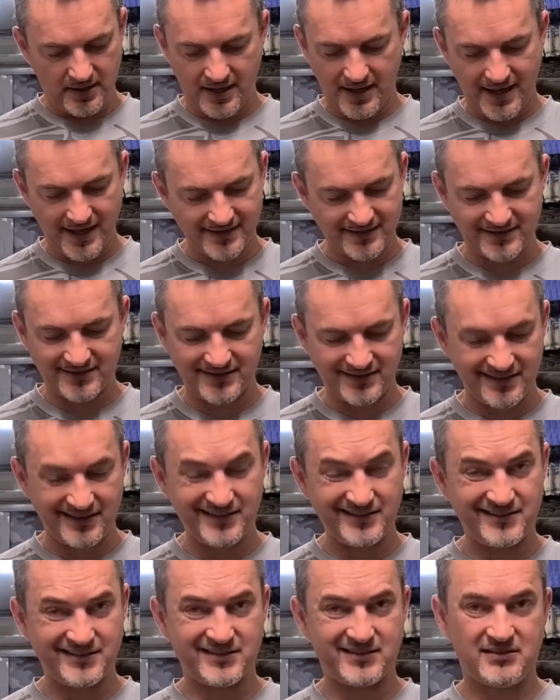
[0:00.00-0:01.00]
as it
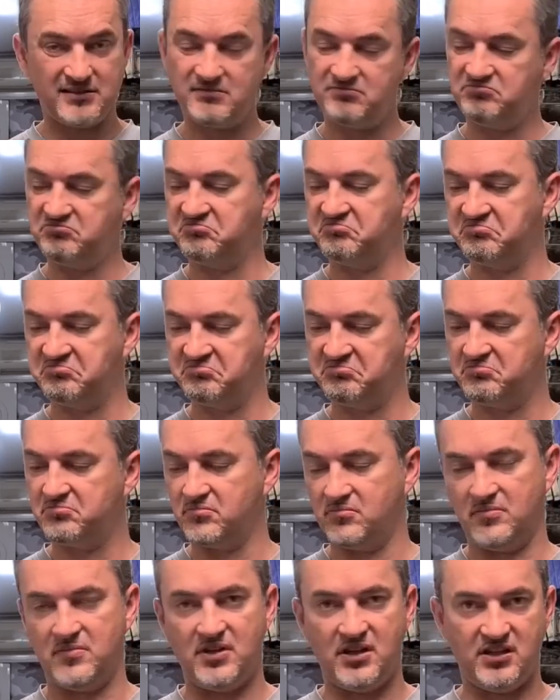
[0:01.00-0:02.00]
is,
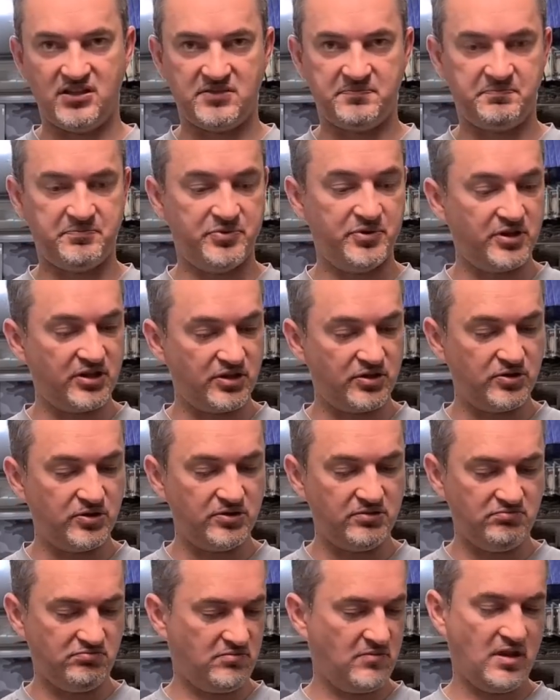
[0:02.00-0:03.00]
it's pretty
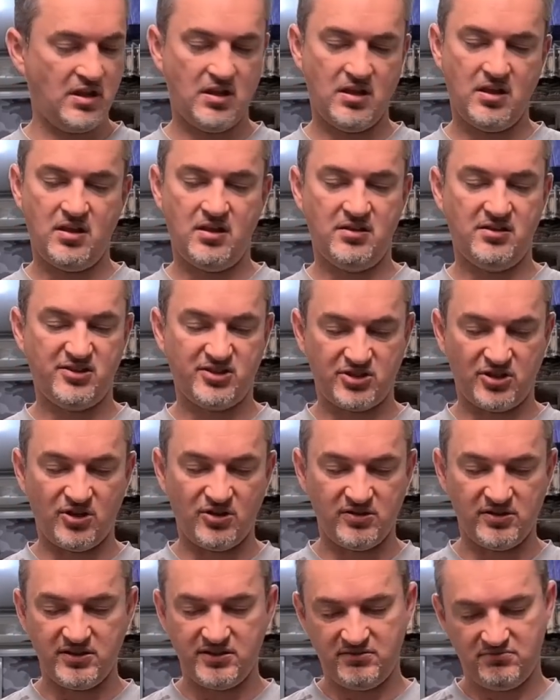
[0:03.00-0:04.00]
good,
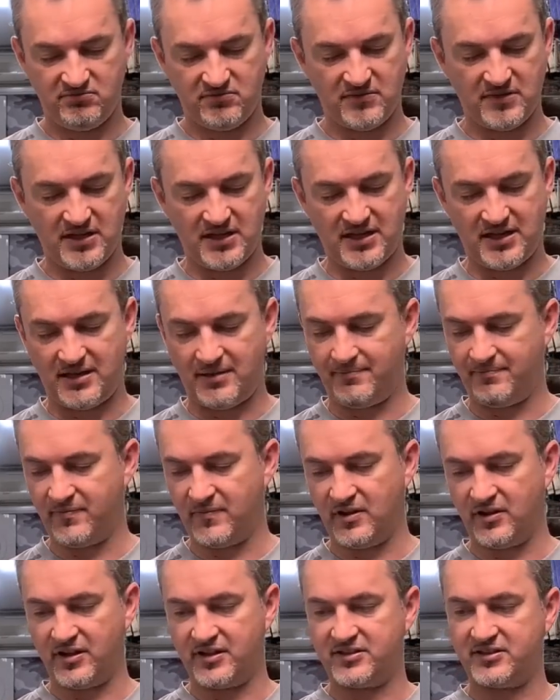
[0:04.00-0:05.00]
solid.
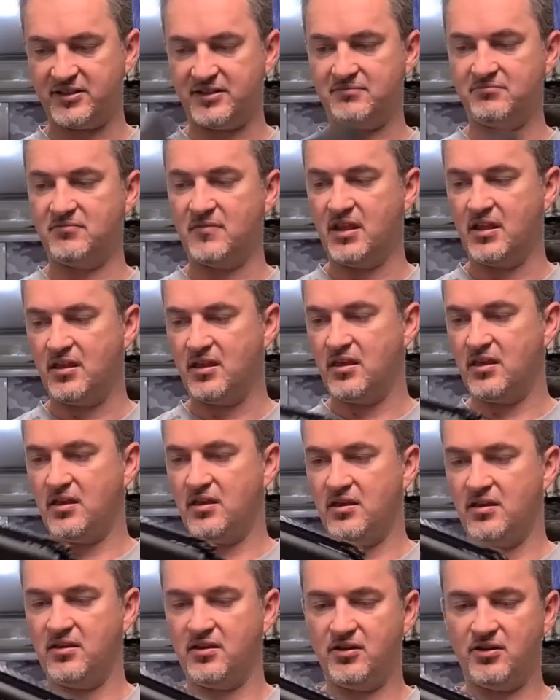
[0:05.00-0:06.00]
Like I said,
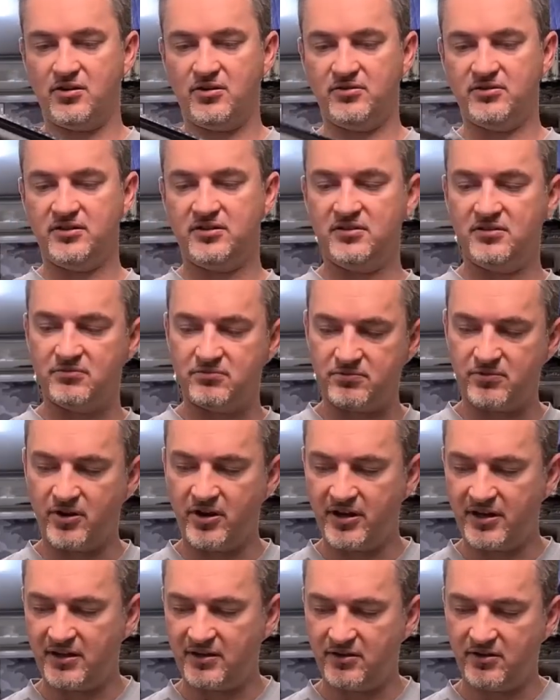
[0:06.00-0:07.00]
you got all the little
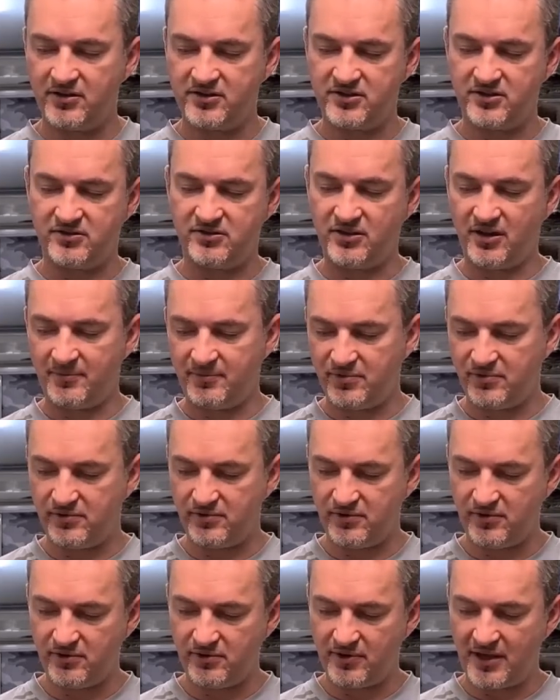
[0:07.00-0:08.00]
writing there, so
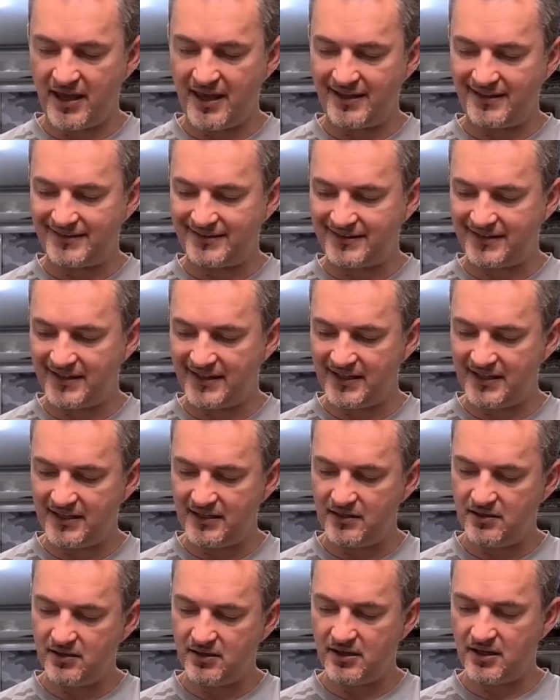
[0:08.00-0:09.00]
WAT,
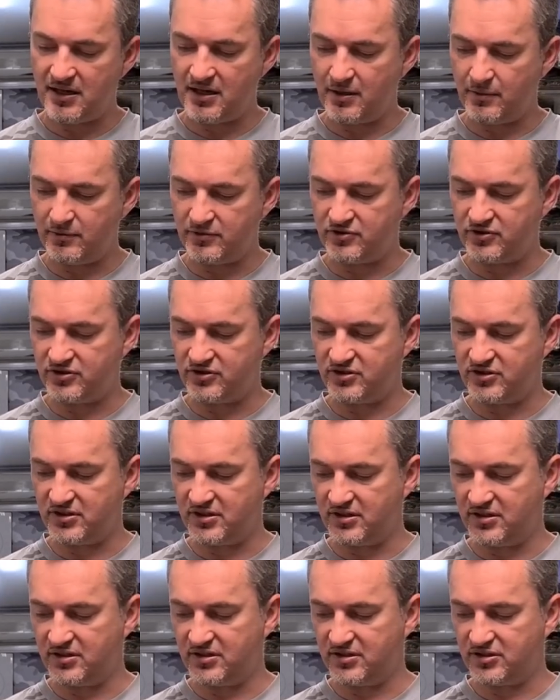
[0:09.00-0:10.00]
which is
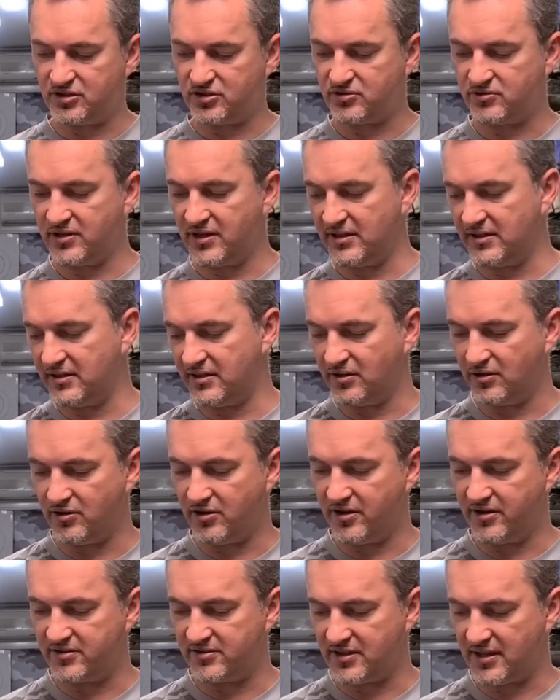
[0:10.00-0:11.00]
the Australian
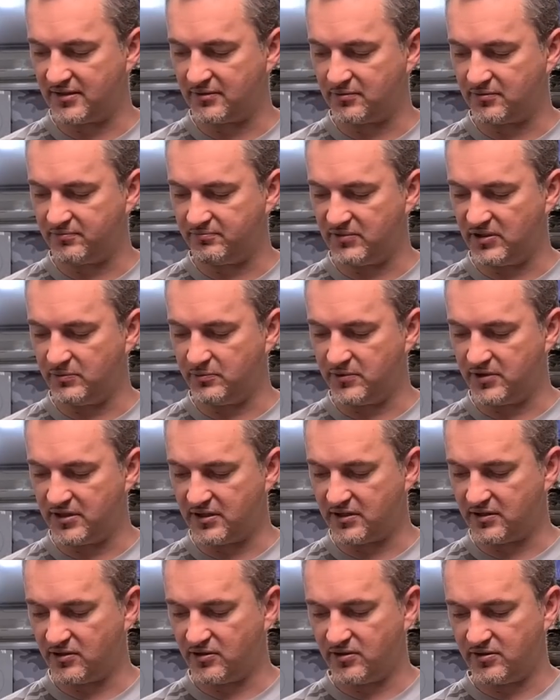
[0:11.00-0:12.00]
guys that been
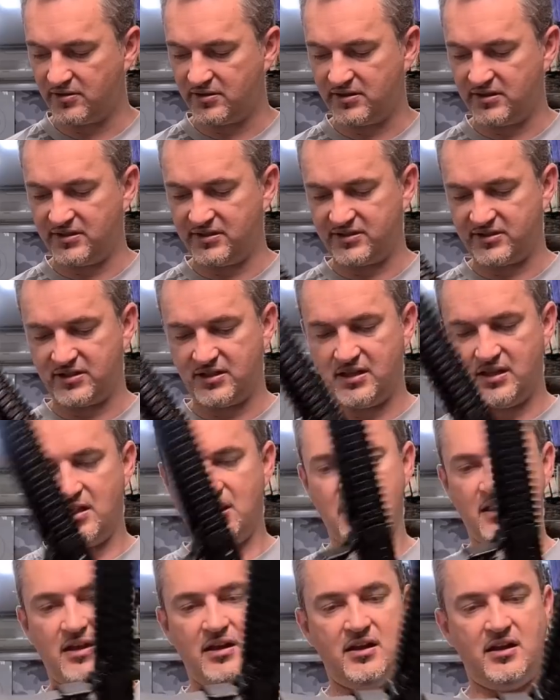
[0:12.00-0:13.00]
working on this,
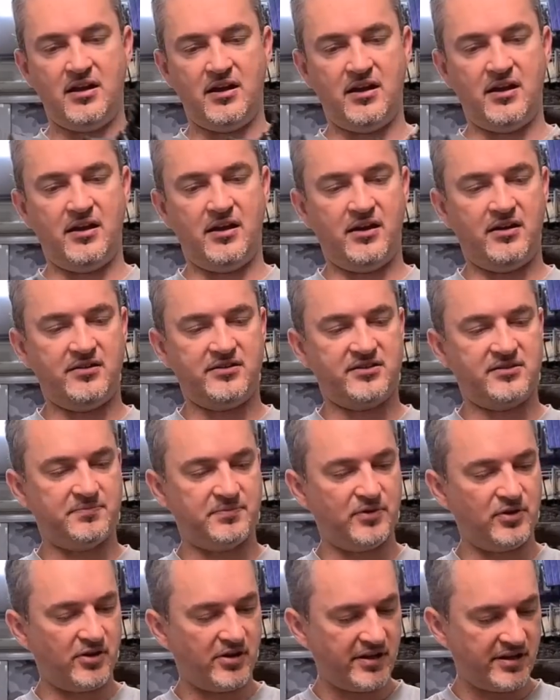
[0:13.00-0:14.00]
our
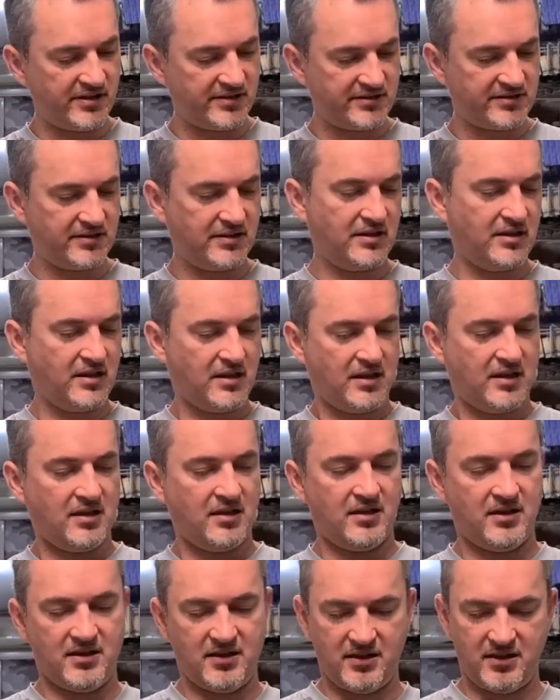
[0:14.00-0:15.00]
suppliers,
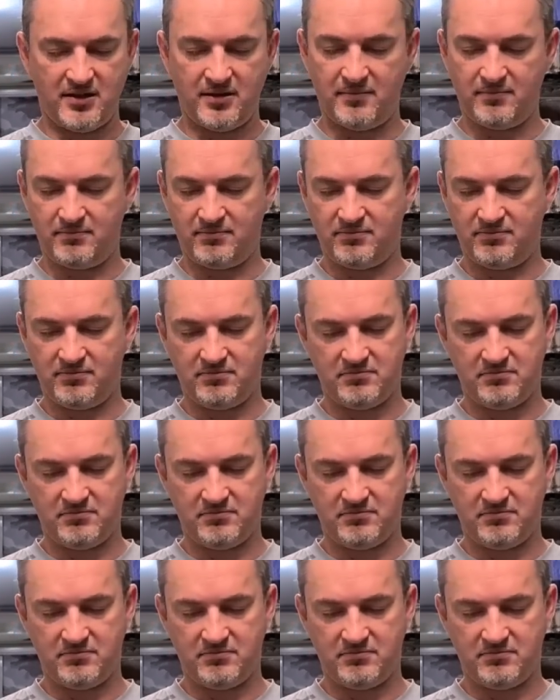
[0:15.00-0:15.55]
and